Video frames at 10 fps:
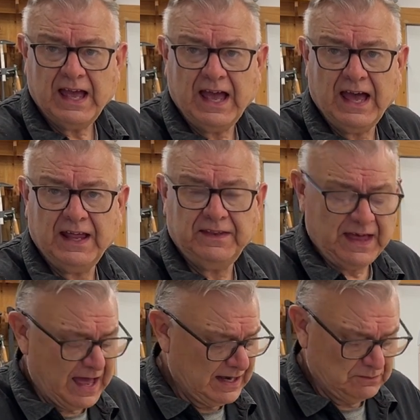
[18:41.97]

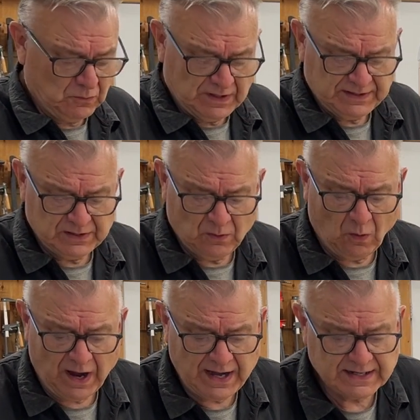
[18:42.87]
And that wasn't
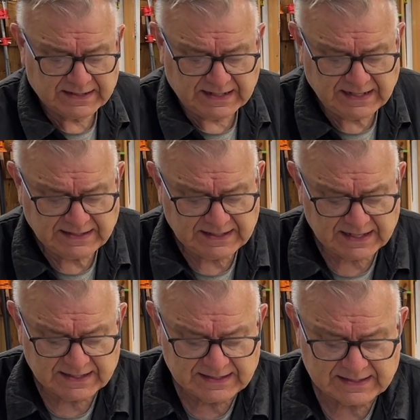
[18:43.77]
quite as
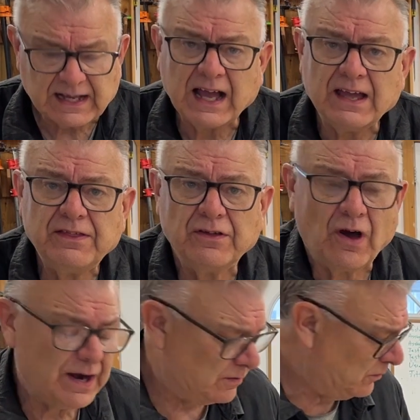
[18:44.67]
easy as I
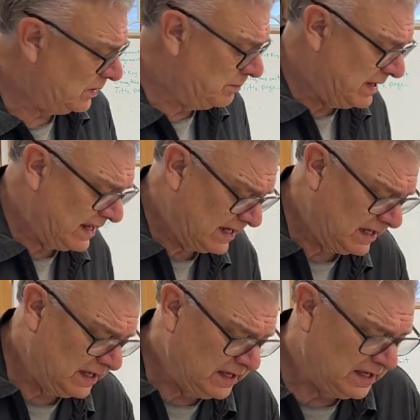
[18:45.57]
thought it would be.